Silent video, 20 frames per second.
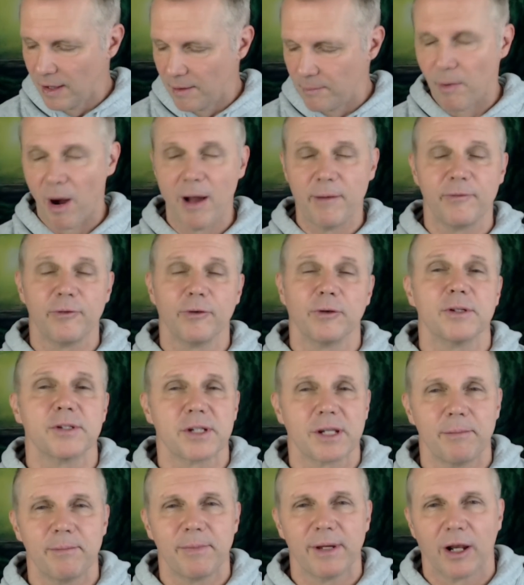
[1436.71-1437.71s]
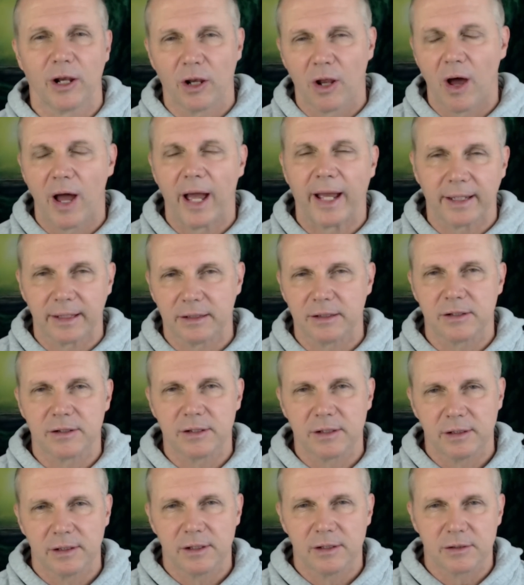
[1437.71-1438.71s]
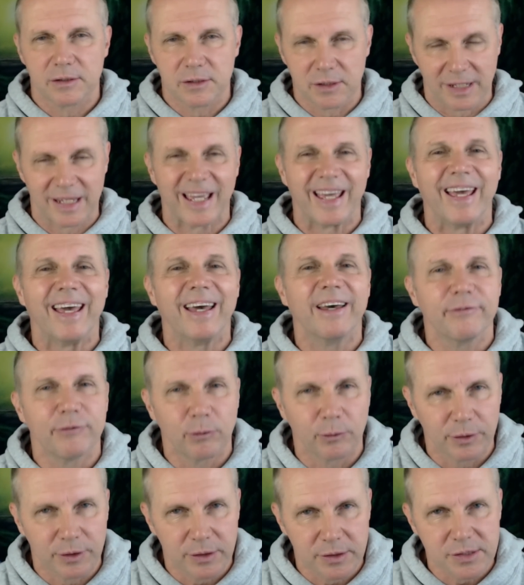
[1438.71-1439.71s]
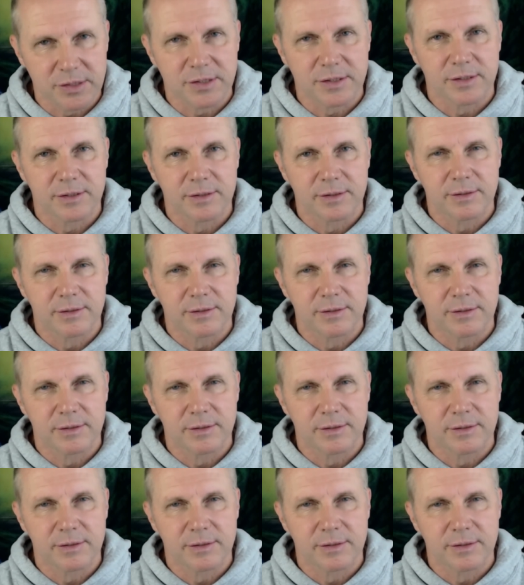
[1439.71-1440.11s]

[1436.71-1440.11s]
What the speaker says: Mindfulness can be likened to carefulness.